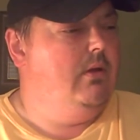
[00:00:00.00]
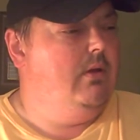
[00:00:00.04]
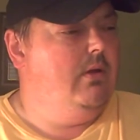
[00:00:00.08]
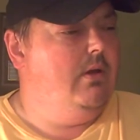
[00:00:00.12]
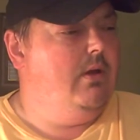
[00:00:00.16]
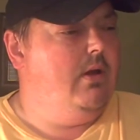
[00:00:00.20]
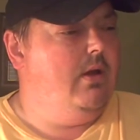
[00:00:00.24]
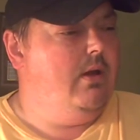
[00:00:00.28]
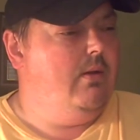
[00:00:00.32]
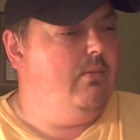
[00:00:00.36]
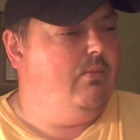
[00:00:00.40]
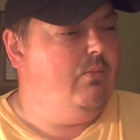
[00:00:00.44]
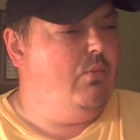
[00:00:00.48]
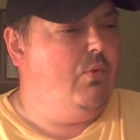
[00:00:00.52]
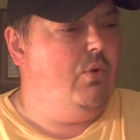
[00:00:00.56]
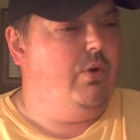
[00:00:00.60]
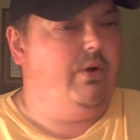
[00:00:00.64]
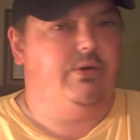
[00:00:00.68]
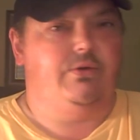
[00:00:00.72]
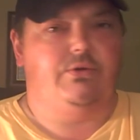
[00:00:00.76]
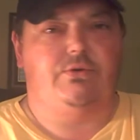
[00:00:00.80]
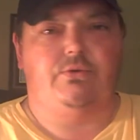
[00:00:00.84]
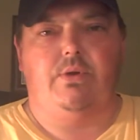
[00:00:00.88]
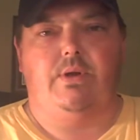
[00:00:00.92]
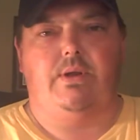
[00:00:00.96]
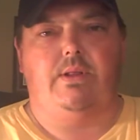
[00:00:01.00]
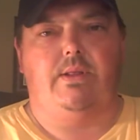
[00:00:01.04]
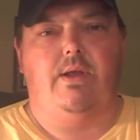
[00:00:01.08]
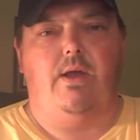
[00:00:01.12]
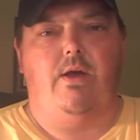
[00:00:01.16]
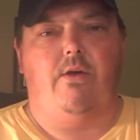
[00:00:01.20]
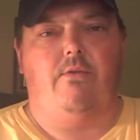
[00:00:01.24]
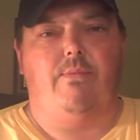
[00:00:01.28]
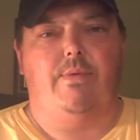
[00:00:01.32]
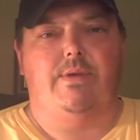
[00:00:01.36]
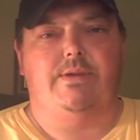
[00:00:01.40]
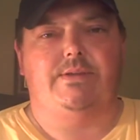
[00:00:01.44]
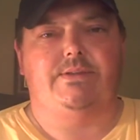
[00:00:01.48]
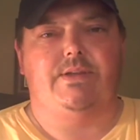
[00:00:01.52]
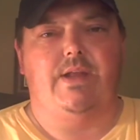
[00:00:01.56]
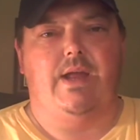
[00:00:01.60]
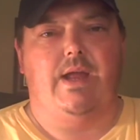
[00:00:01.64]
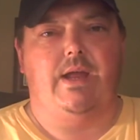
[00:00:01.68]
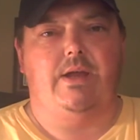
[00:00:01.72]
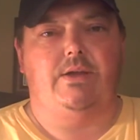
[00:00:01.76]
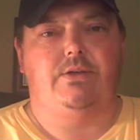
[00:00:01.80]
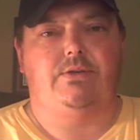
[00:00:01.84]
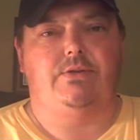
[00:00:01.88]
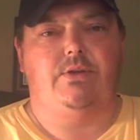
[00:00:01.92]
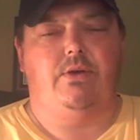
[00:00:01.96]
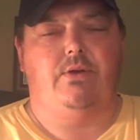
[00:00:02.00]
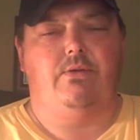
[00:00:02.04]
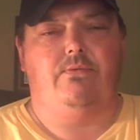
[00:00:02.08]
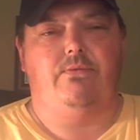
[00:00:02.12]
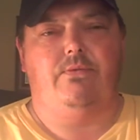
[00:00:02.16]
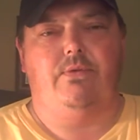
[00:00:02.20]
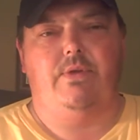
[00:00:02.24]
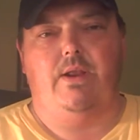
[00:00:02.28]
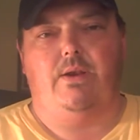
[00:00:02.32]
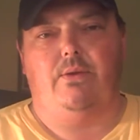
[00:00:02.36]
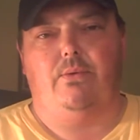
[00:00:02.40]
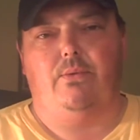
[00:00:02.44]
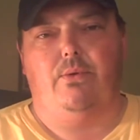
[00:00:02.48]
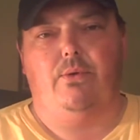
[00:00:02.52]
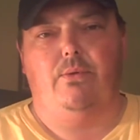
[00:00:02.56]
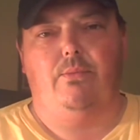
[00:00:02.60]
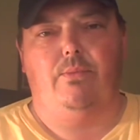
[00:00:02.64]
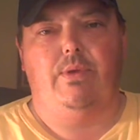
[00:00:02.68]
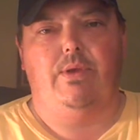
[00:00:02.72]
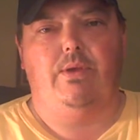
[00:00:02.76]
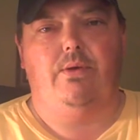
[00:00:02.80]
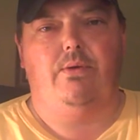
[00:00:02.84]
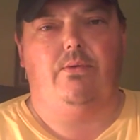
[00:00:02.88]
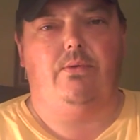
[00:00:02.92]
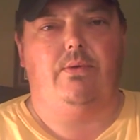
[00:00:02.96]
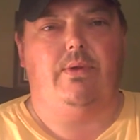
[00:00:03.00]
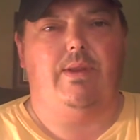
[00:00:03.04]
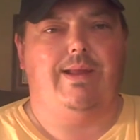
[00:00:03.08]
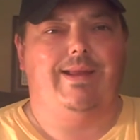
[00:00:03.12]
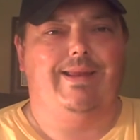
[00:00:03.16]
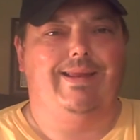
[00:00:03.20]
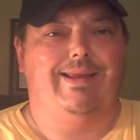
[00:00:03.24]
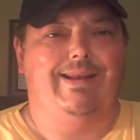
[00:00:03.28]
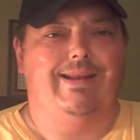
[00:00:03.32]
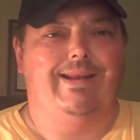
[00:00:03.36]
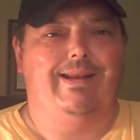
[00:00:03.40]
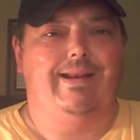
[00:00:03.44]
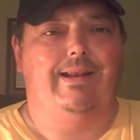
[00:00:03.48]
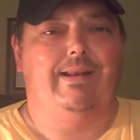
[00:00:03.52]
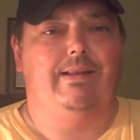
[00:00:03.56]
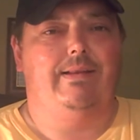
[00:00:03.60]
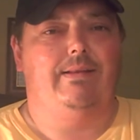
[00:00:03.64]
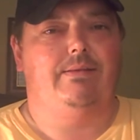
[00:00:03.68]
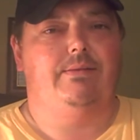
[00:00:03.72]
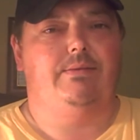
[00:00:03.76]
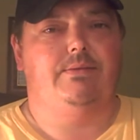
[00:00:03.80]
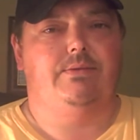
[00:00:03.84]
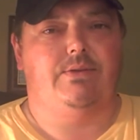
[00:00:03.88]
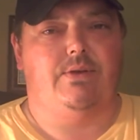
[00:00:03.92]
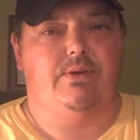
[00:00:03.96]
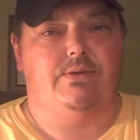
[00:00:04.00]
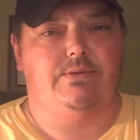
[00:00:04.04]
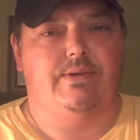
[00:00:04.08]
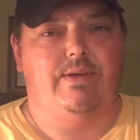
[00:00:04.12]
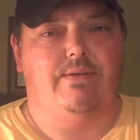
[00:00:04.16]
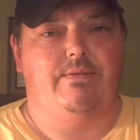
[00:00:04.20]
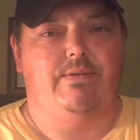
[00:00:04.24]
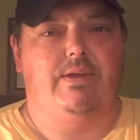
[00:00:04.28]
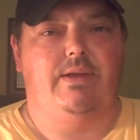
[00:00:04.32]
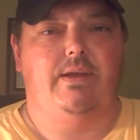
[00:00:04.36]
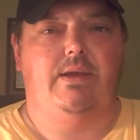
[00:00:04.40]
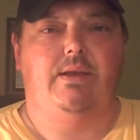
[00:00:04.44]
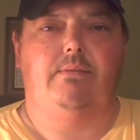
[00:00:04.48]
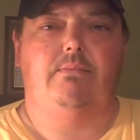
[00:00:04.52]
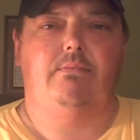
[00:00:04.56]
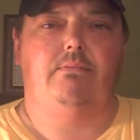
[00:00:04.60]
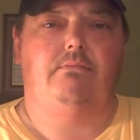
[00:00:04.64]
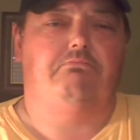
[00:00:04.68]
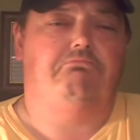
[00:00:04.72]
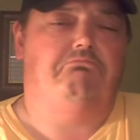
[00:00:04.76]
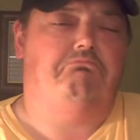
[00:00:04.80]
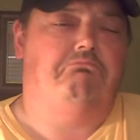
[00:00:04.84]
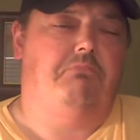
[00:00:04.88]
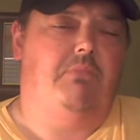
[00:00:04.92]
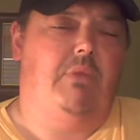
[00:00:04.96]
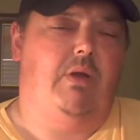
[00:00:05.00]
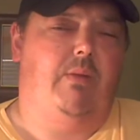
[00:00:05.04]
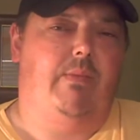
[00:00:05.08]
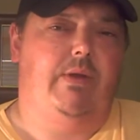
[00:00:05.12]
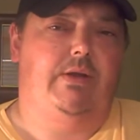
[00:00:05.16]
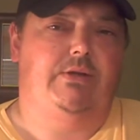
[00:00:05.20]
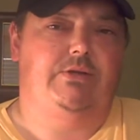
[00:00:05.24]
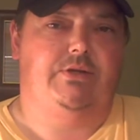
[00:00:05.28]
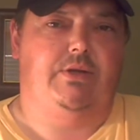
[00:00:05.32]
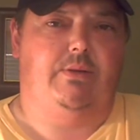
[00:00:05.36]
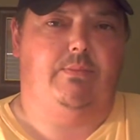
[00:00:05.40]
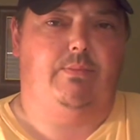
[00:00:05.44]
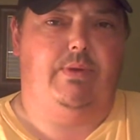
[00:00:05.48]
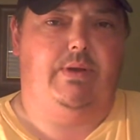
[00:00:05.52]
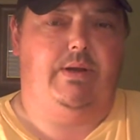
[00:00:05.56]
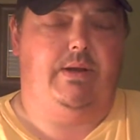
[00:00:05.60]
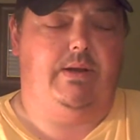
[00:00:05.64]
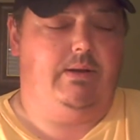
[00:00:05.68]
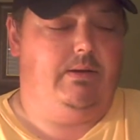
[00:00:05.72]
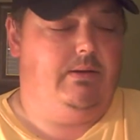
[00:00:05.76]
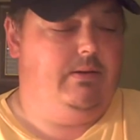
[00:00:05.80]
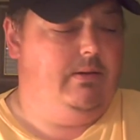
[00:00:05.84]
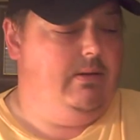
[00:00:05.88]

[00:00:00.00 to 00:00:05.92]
I'm working strictly off my stash. So if you get a group build and I can get in it, as long as I have a kit, I may jump in it.